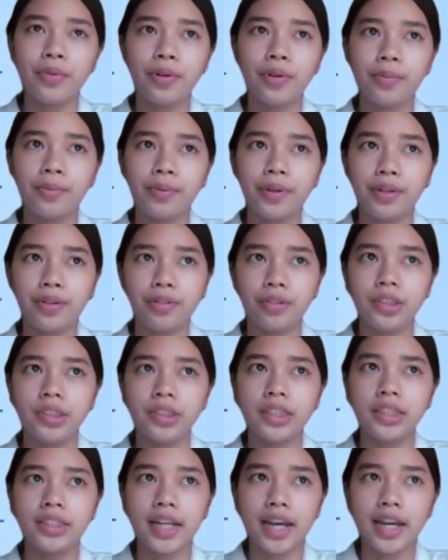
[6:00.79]
that we will be used
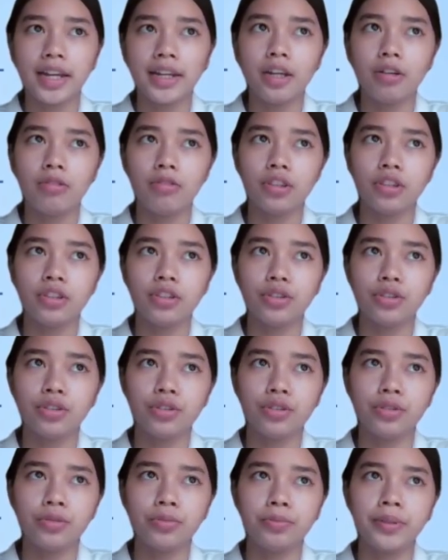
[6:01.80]
is N equals
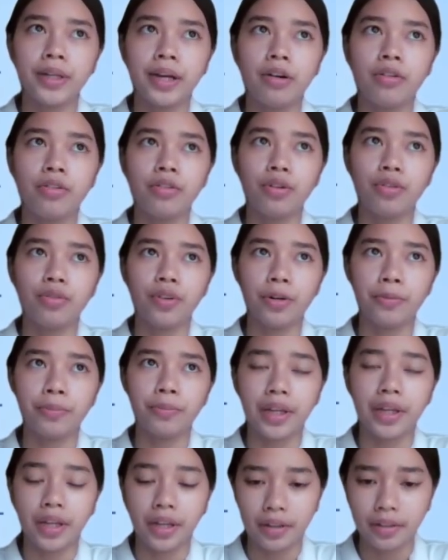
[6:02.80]
to P out over
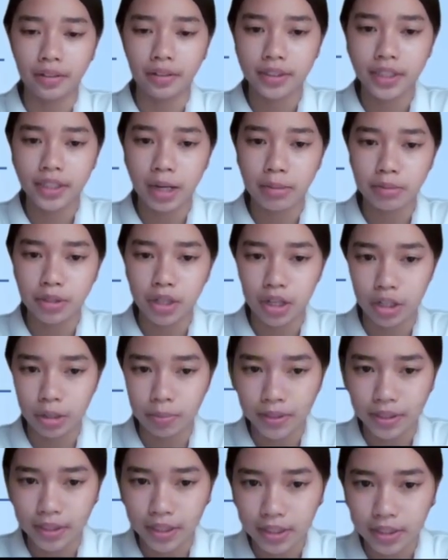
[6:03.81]
P in times
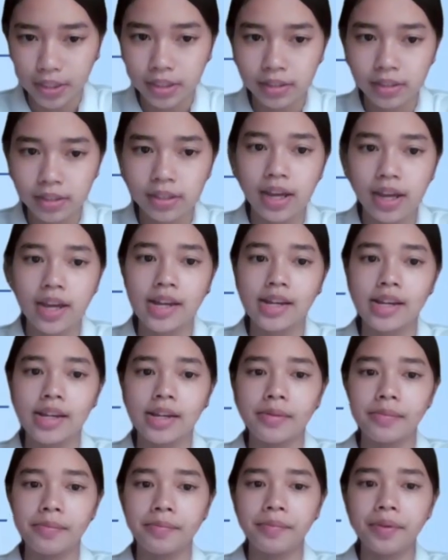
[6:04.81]
100%.
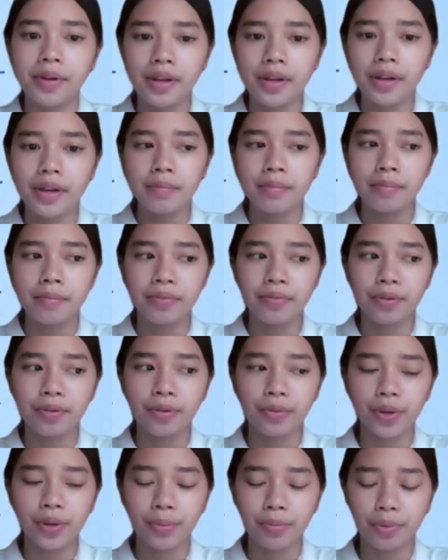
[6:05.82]
And
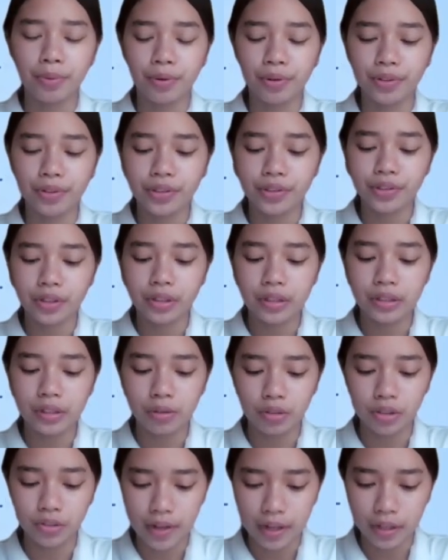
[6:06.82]
before we put
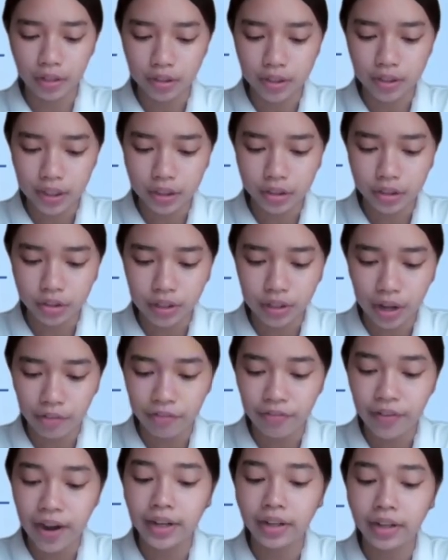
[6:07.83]
those values into that
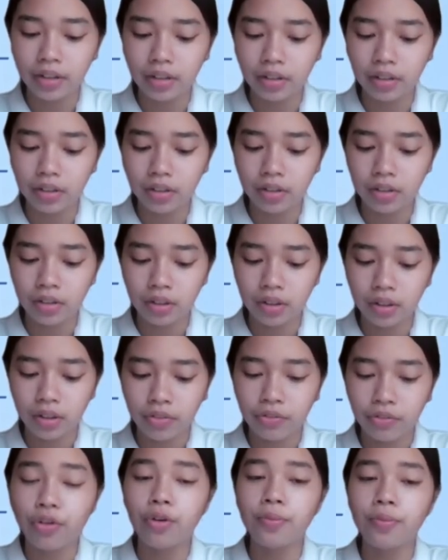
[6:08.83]
final
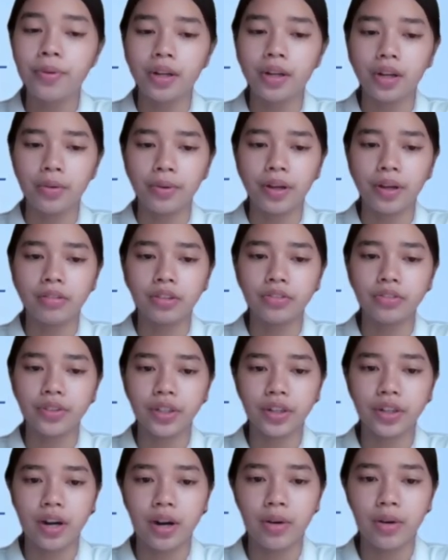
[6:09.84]
formula, we have to
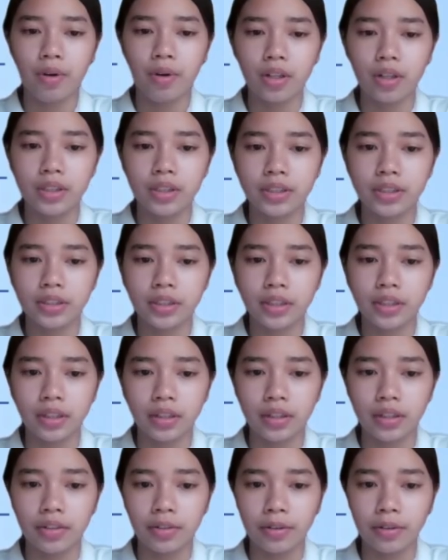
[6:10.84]
figure out what
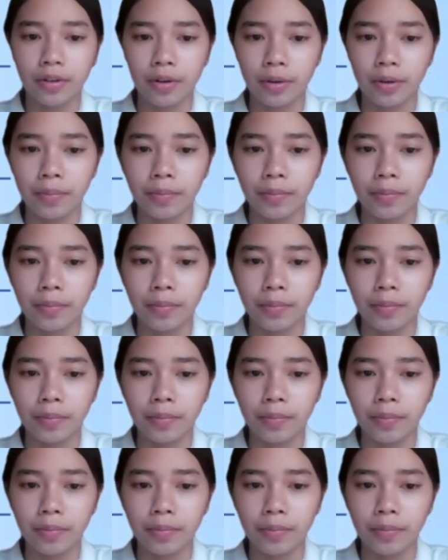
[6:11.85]
the